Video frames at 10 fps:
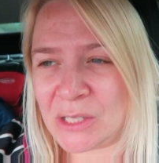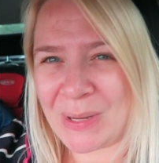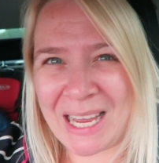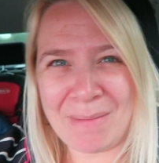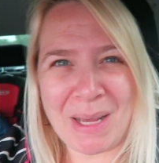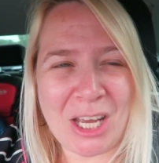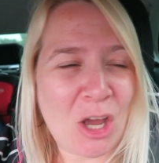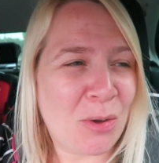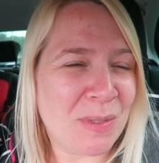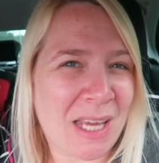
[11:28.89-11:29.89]
So we're heading back
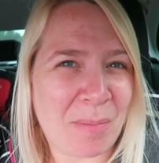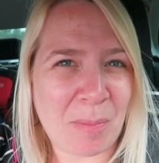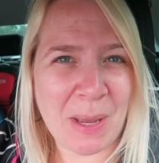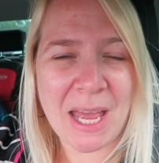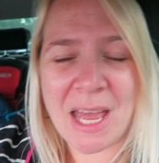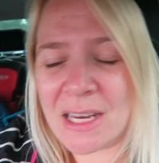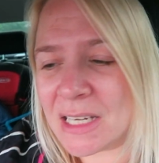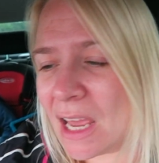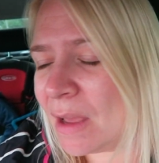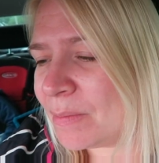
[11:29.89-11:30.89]
home to get
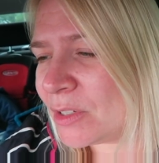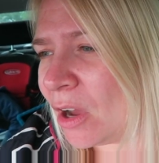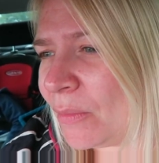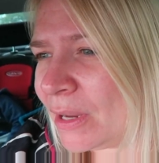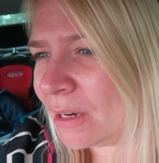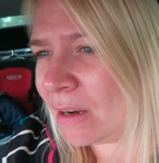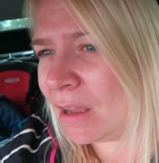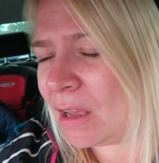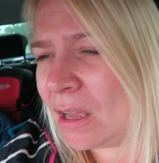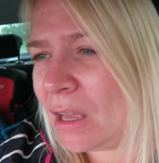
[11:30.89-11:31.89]
prepared. Um, Darwin
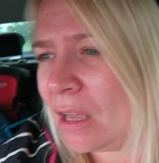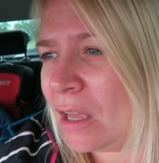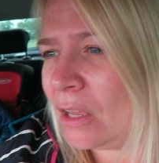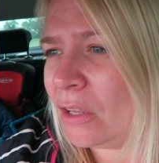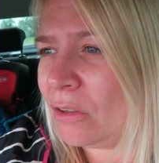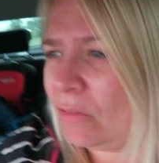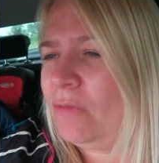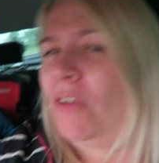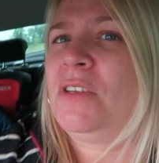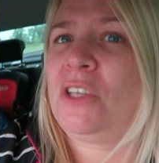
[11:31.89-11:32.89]

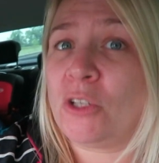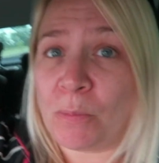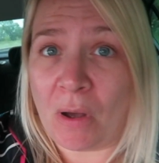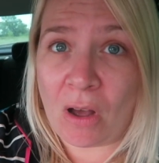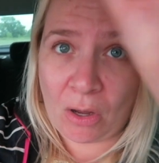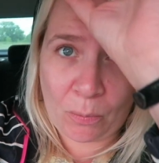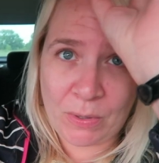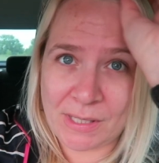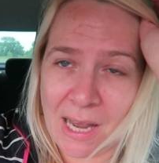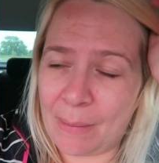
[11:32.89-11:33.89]
Forest Country Park
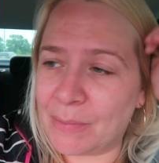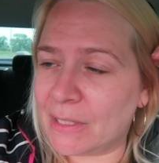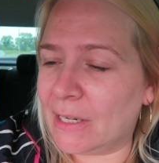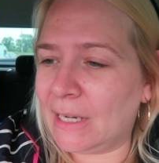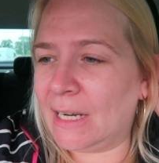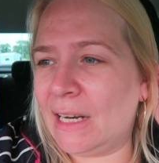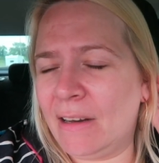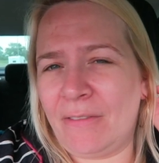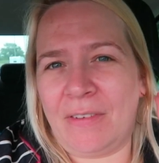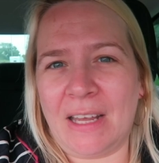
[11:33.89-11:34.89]
was absolutely
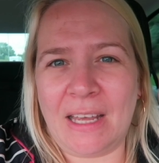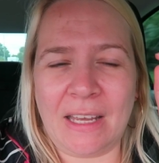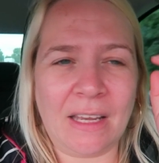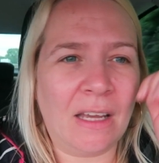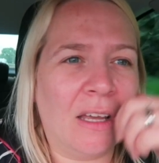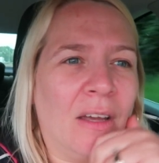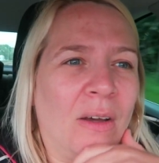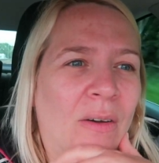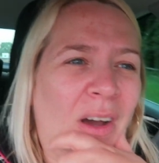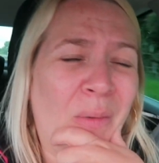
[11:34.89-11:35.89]
lovely.
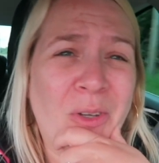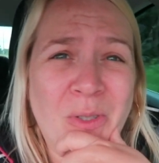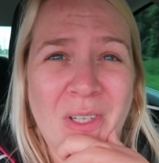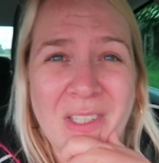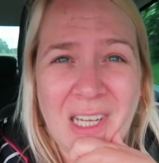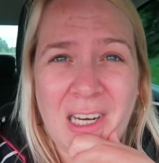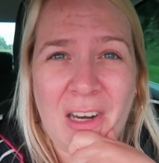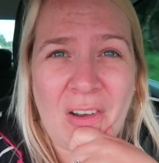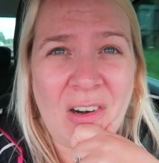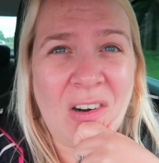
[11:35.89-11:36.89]
I wish you could have stayed
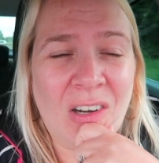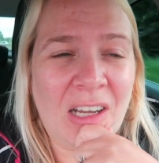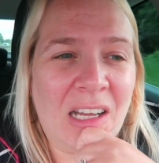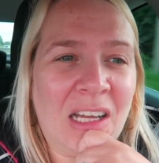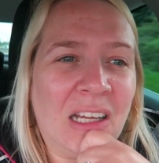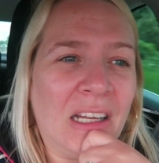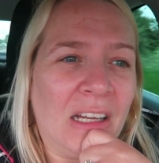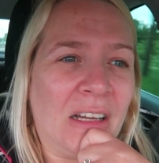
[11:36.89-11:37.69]
a lot longer